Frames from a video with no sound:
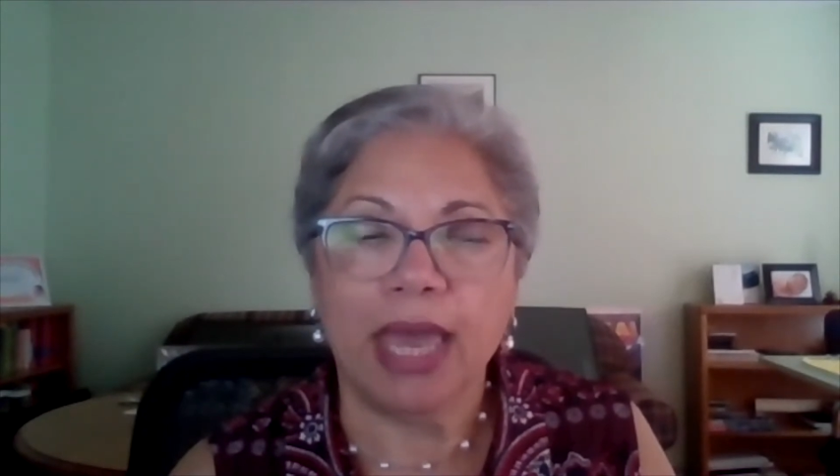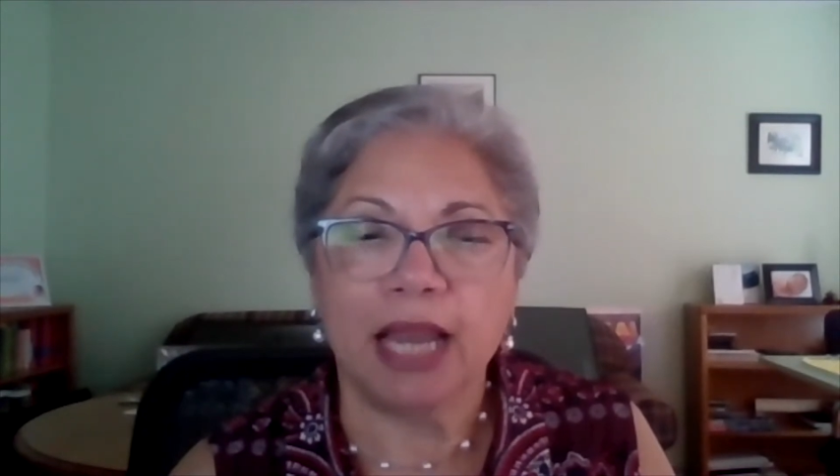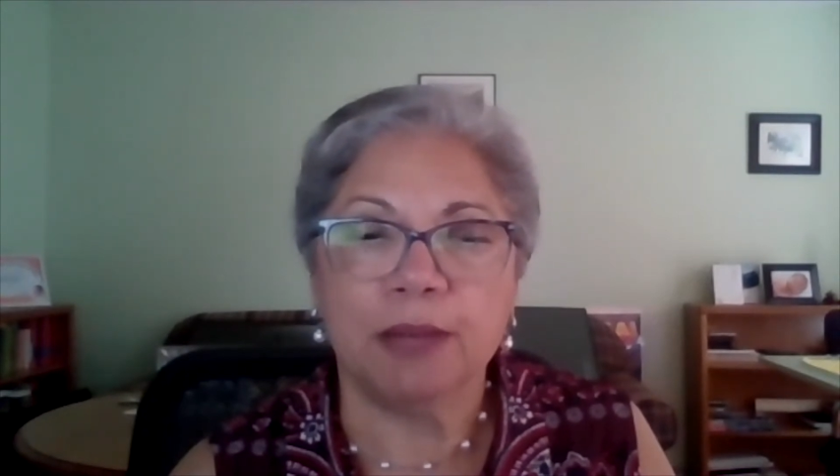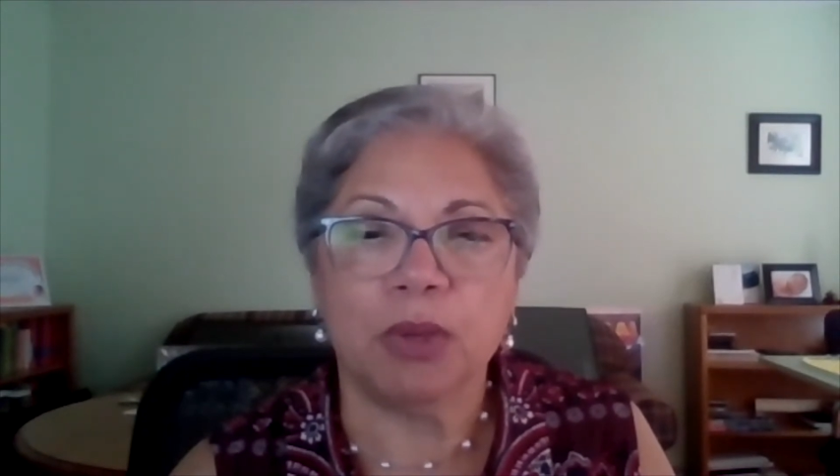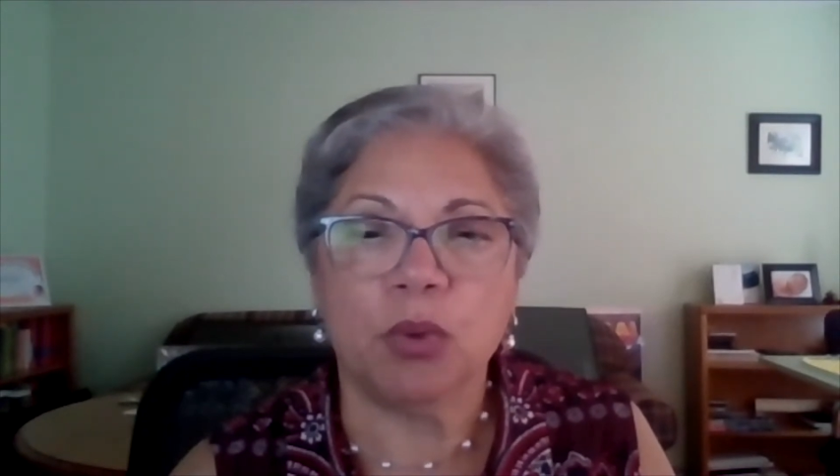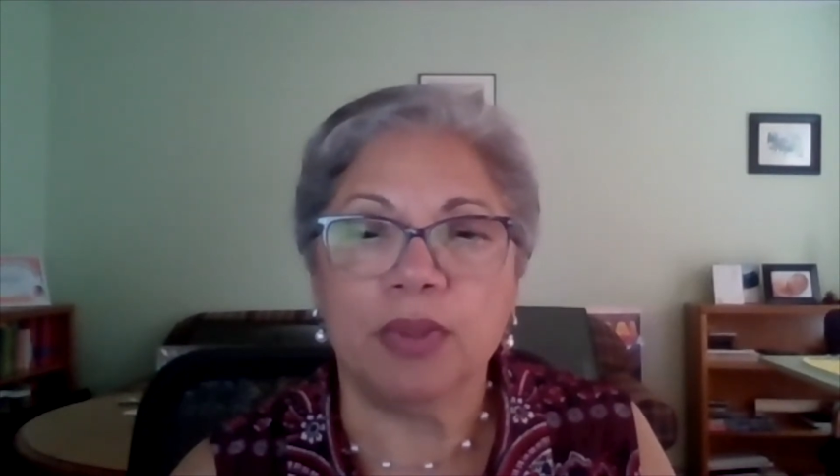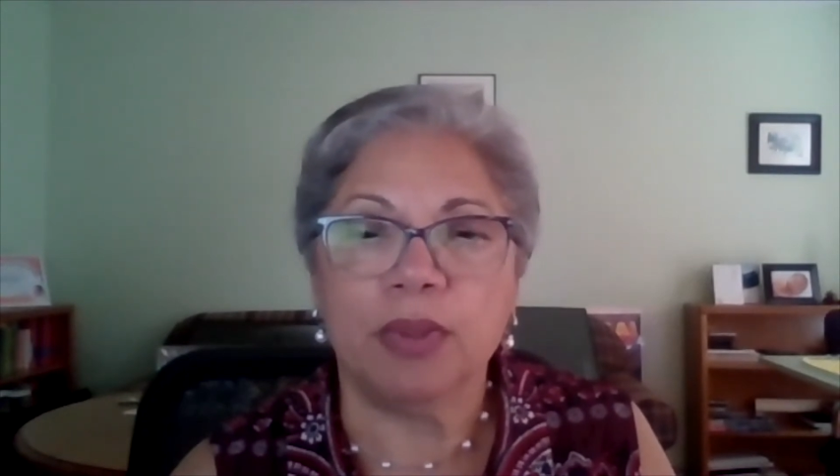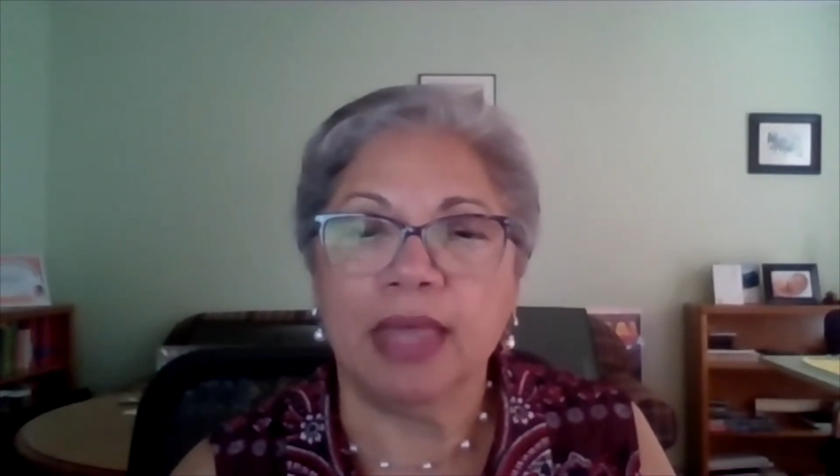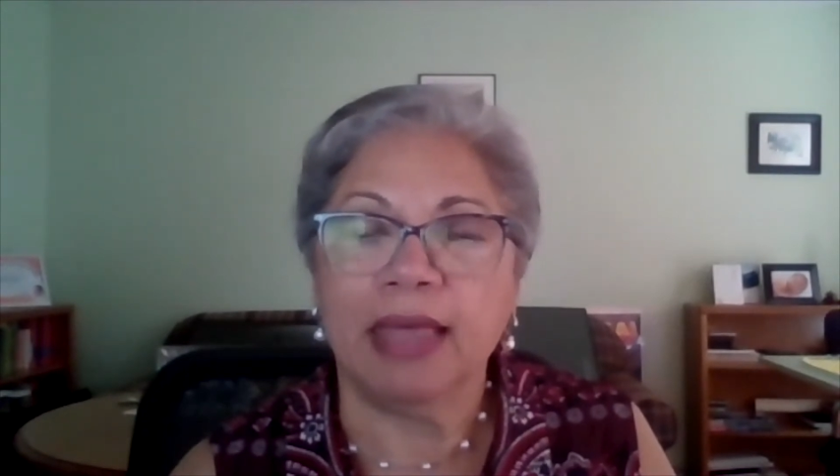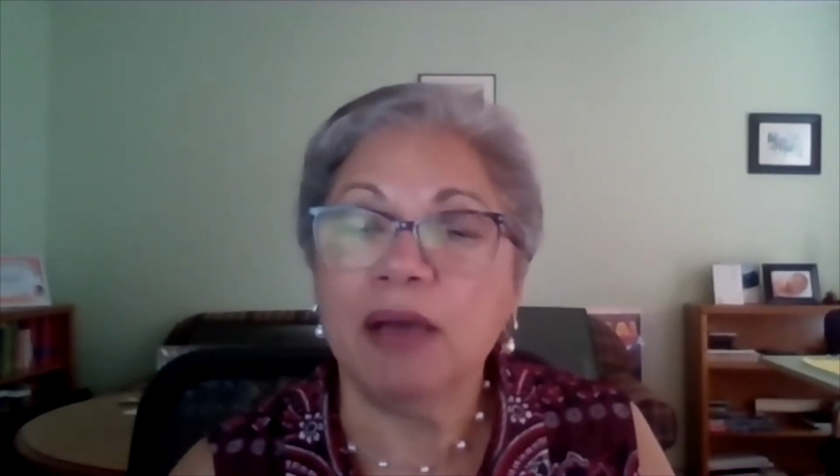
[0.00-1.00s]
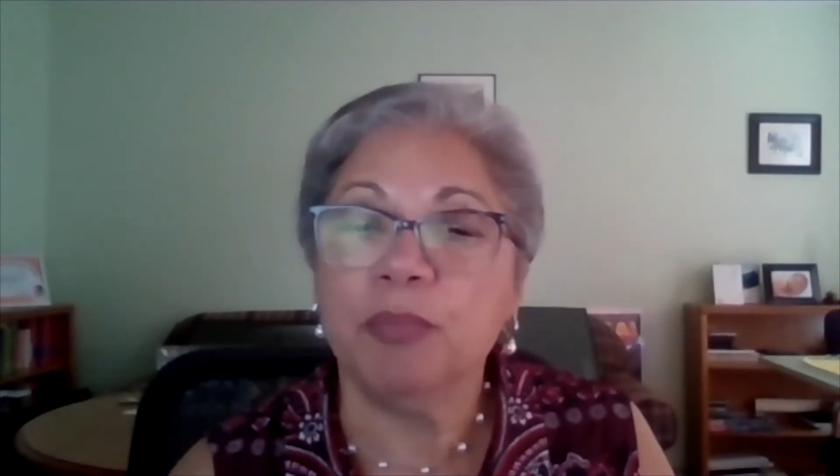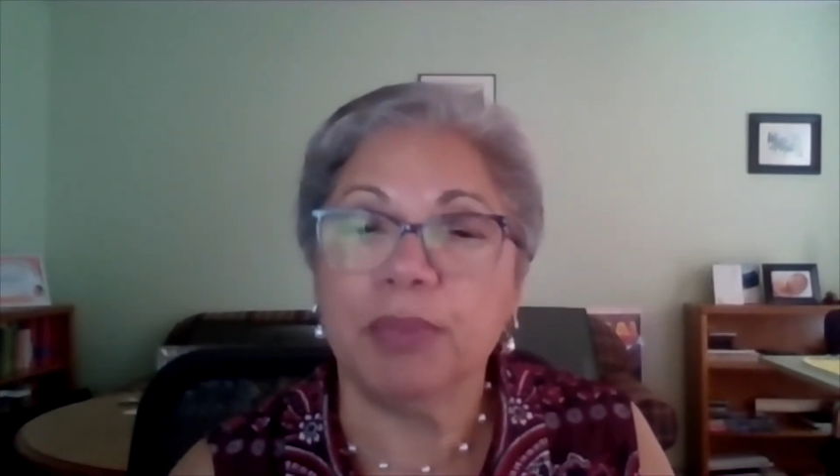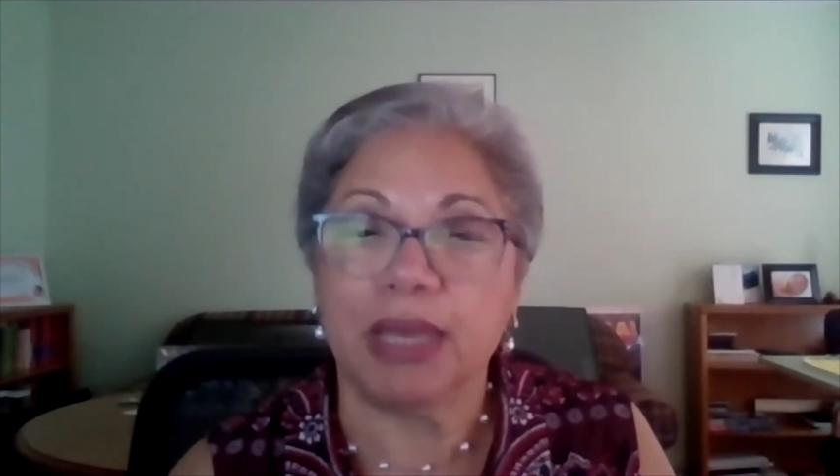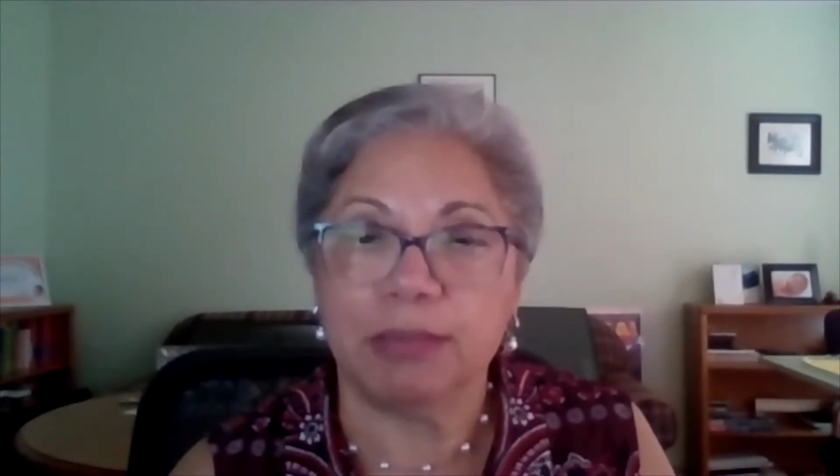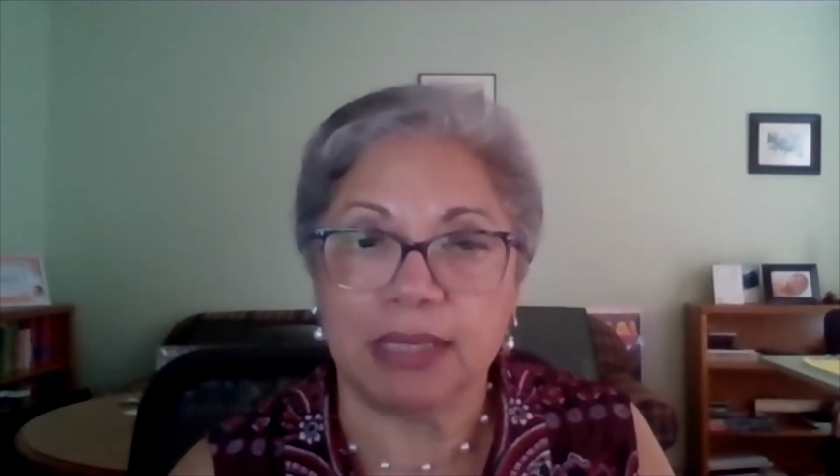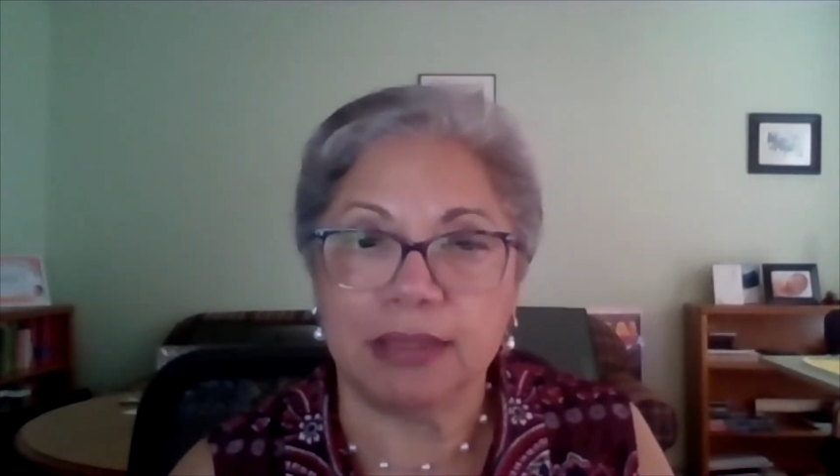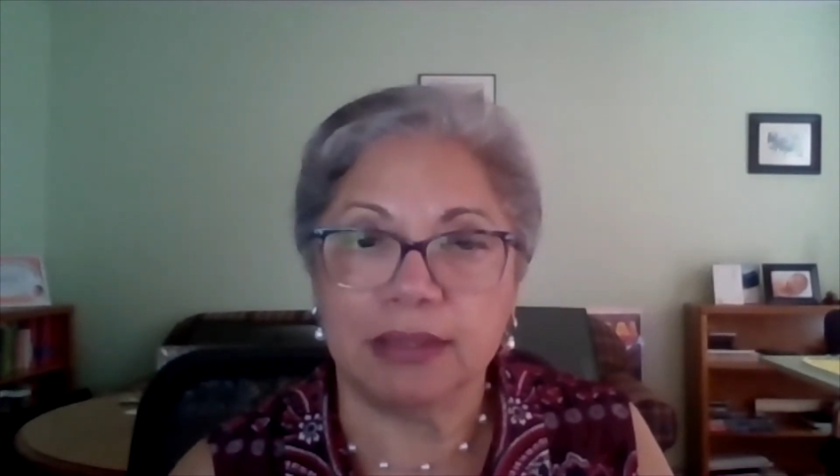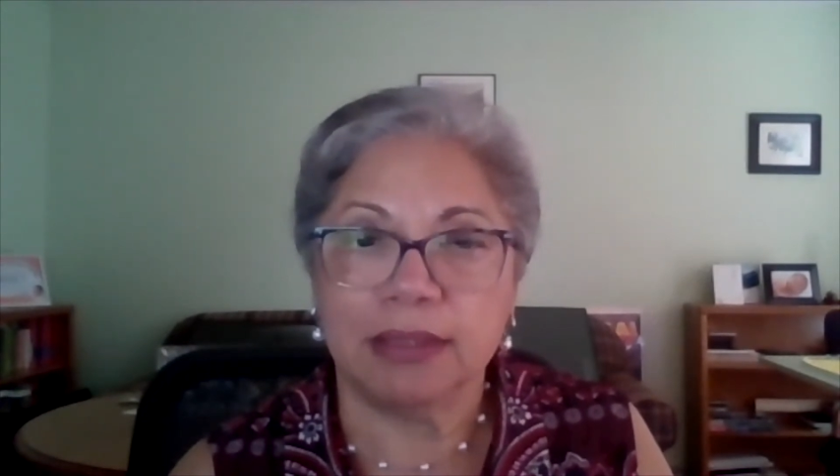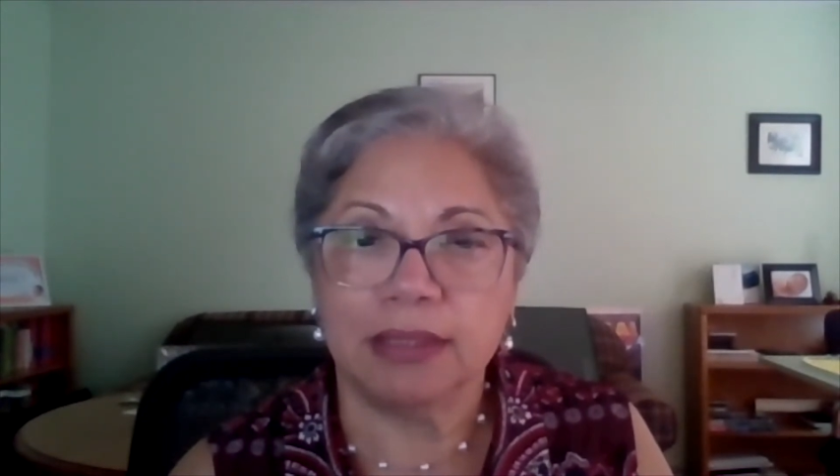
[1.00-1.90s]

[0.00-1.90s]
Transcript: help with down payment.